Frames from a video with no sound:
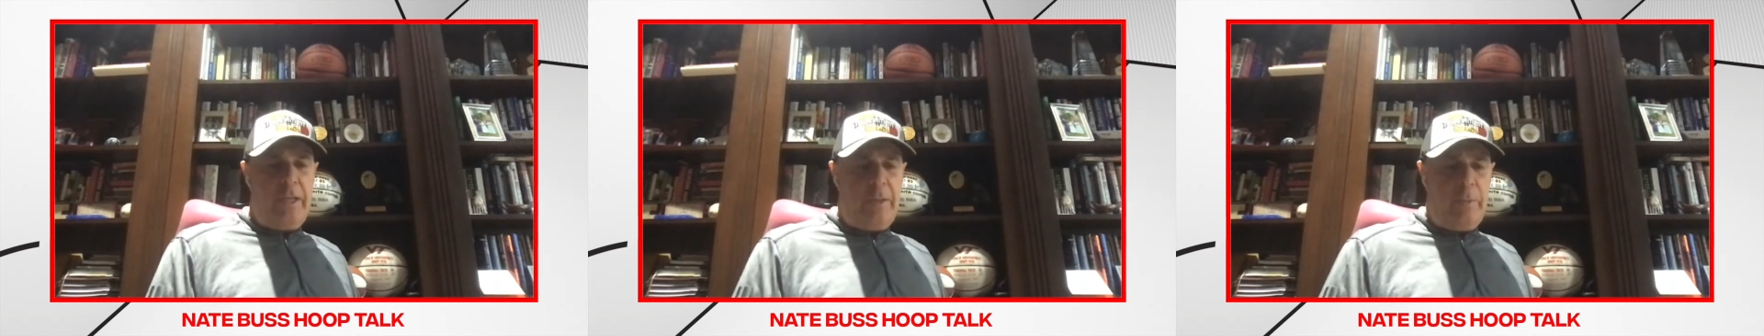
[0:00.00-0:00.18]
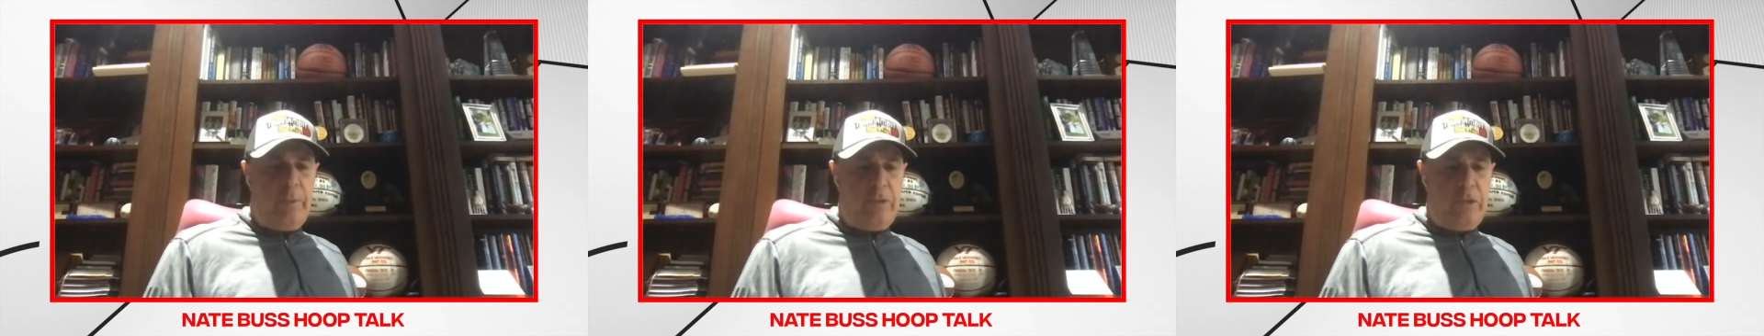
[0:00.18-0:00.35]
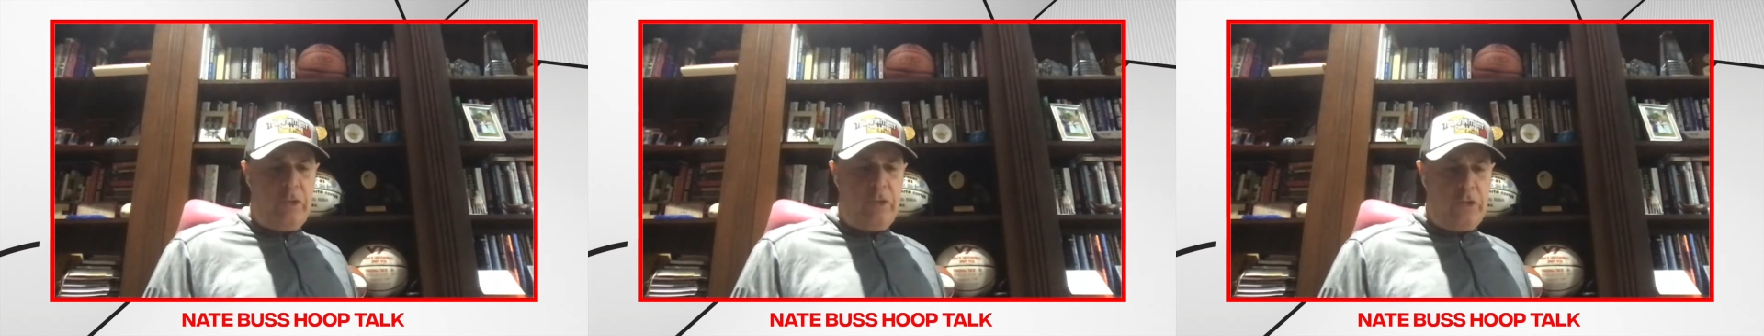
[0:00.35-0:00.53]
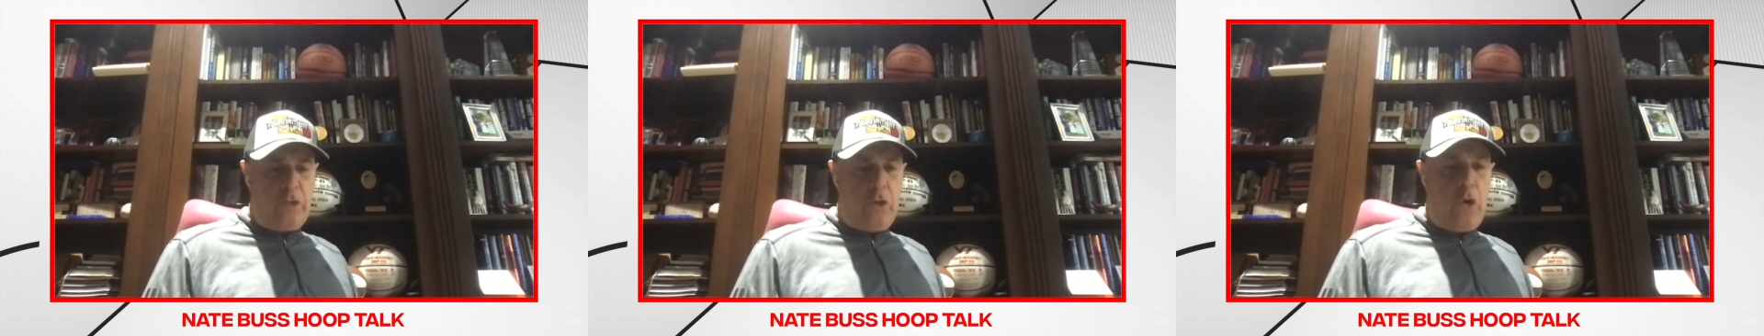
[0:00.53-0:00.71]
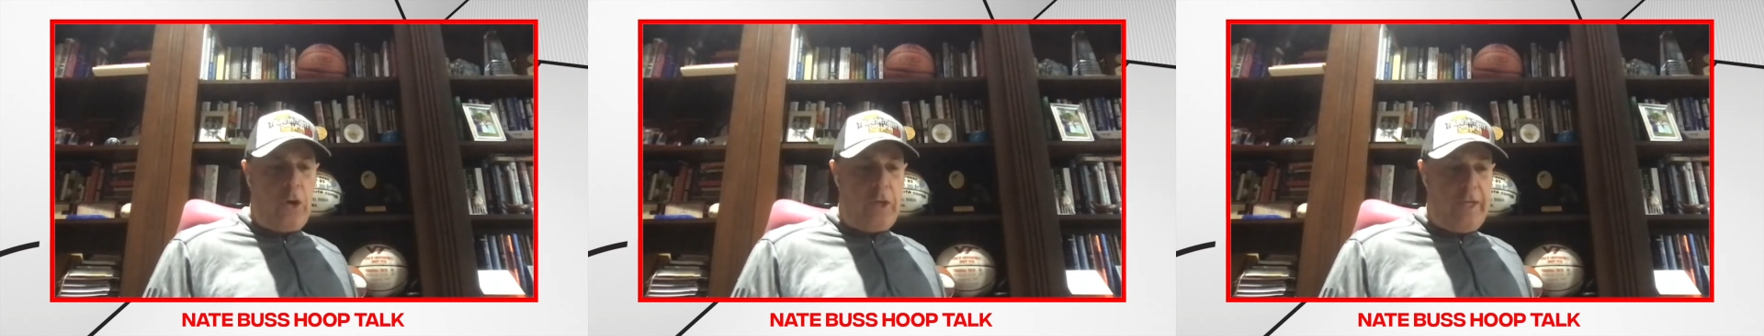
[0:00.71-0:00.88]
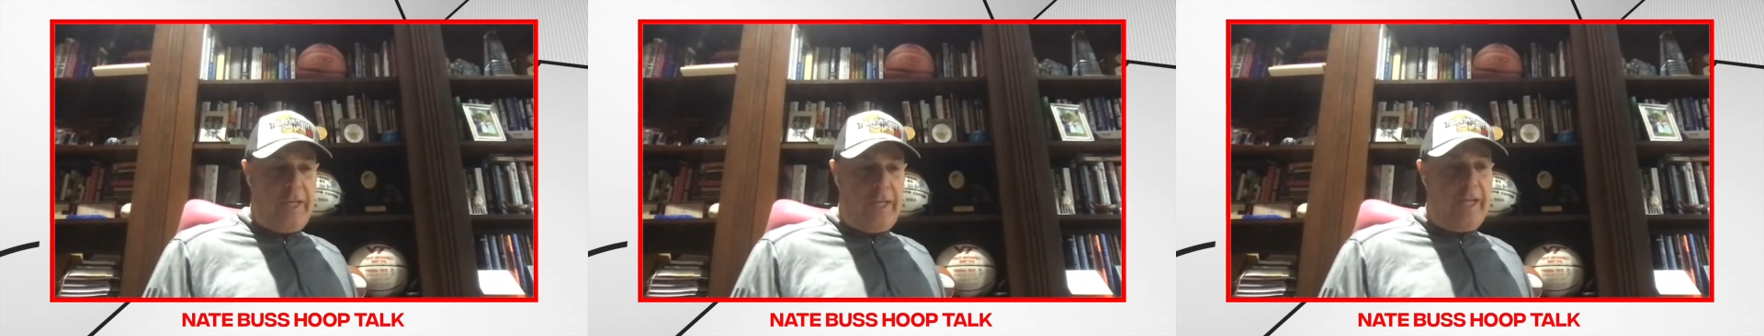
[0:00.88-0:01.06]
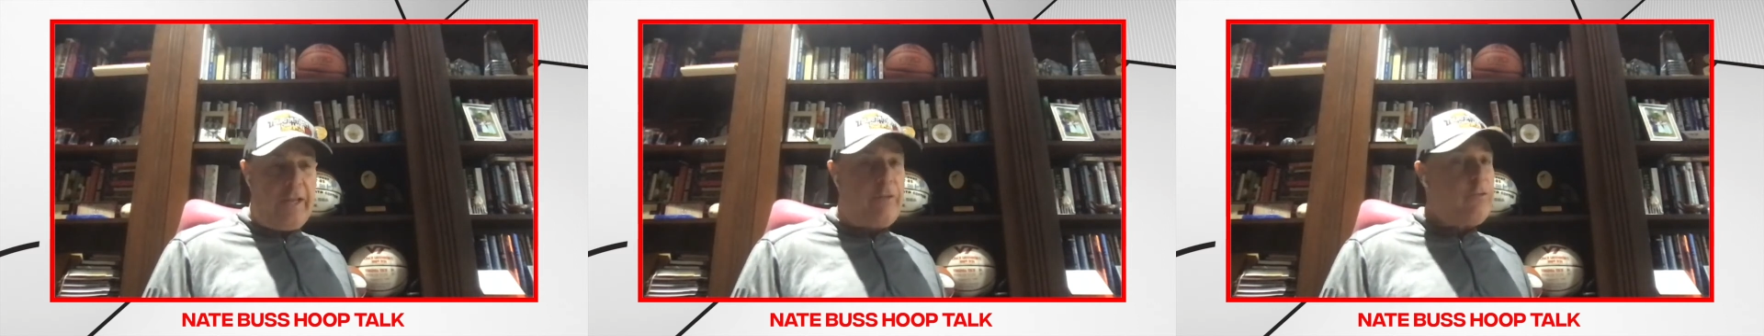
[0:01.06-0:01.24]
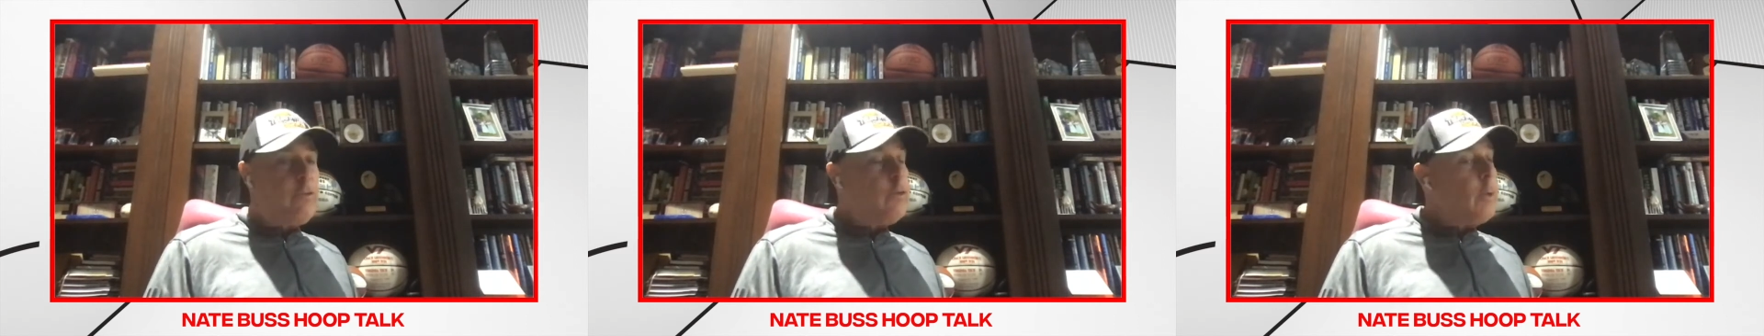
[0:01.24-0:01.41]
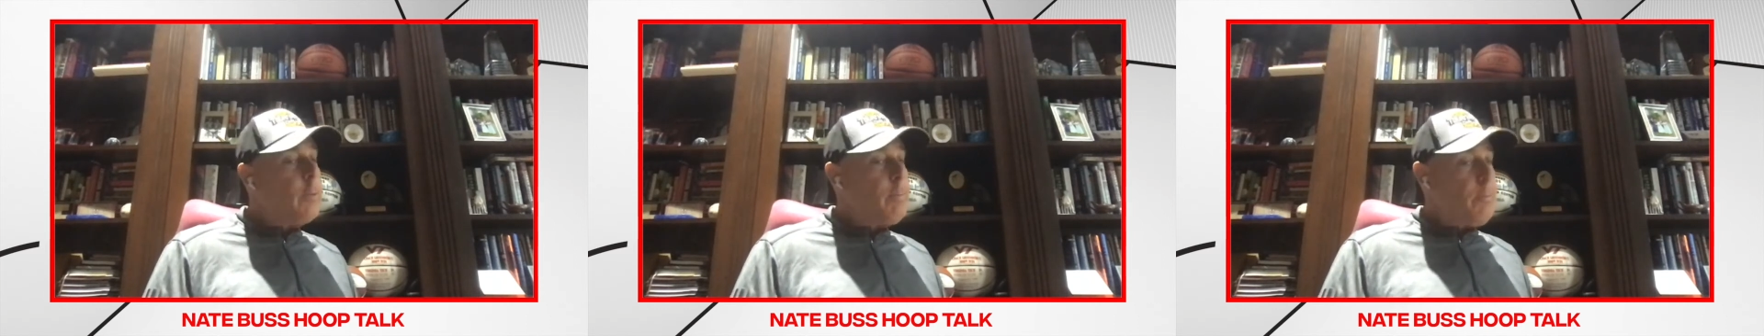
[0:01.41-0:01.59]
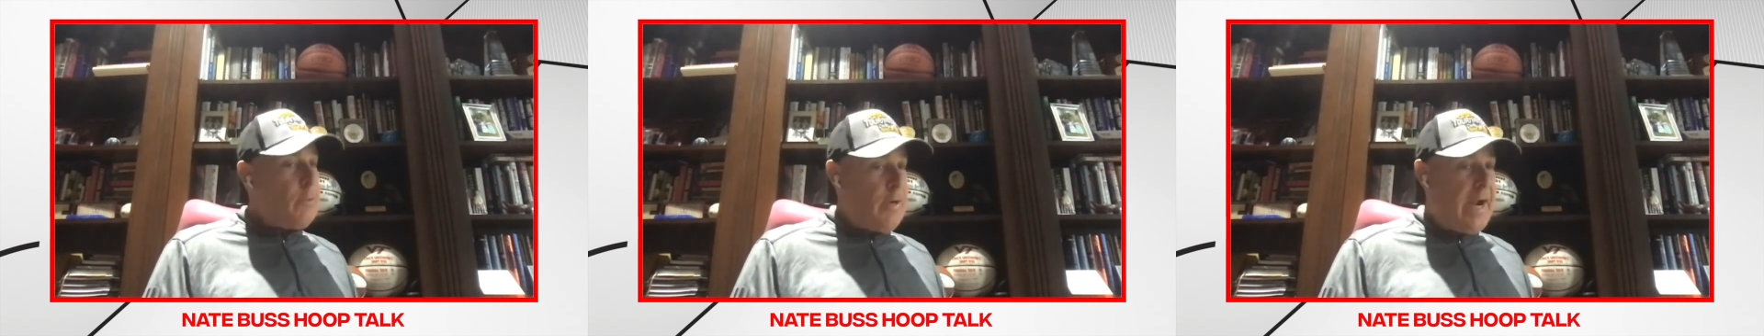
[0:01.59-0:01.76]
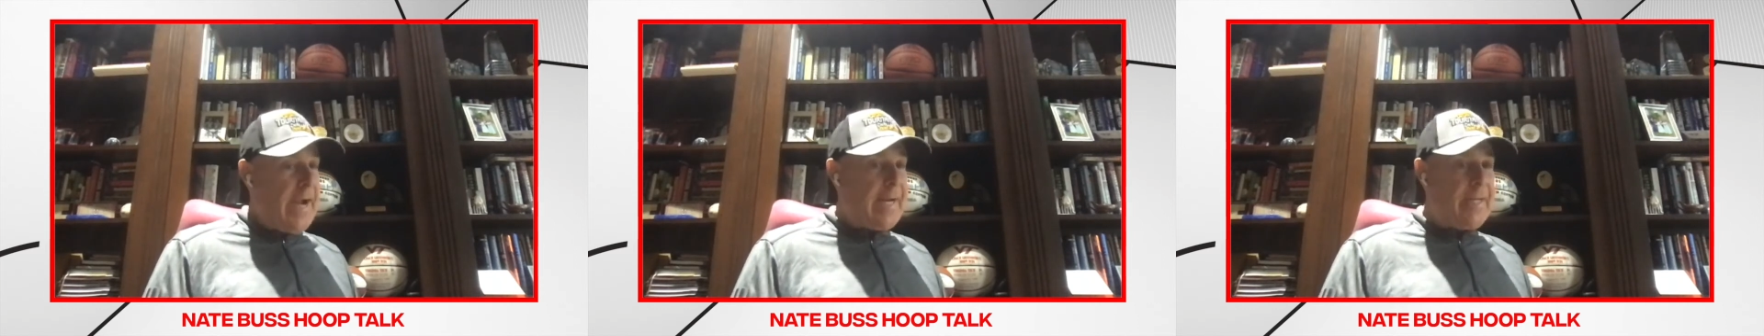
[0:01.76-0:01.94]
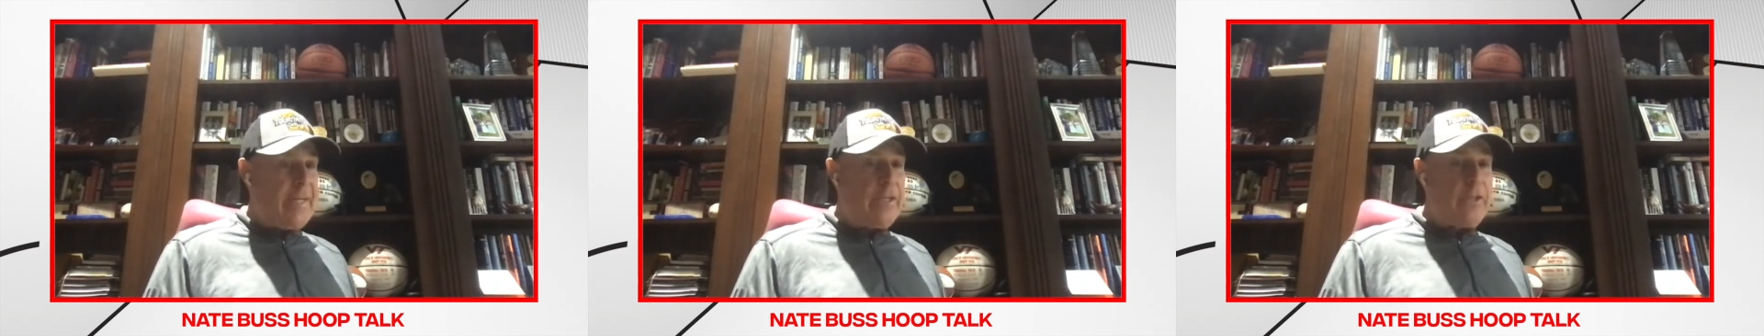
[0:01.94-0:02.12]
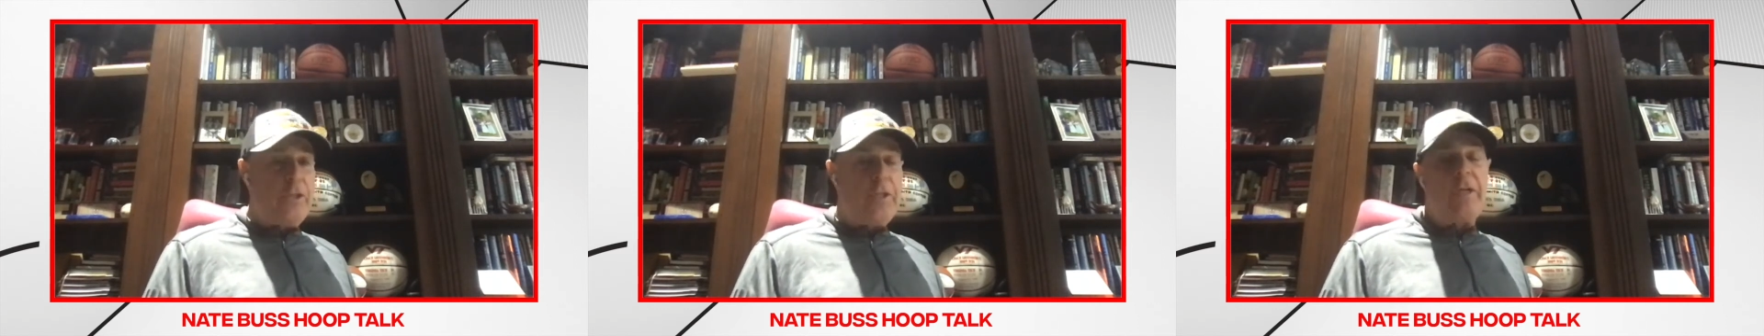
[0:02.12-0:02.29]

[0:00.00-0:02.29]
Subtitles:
it was just hard to get through a practice,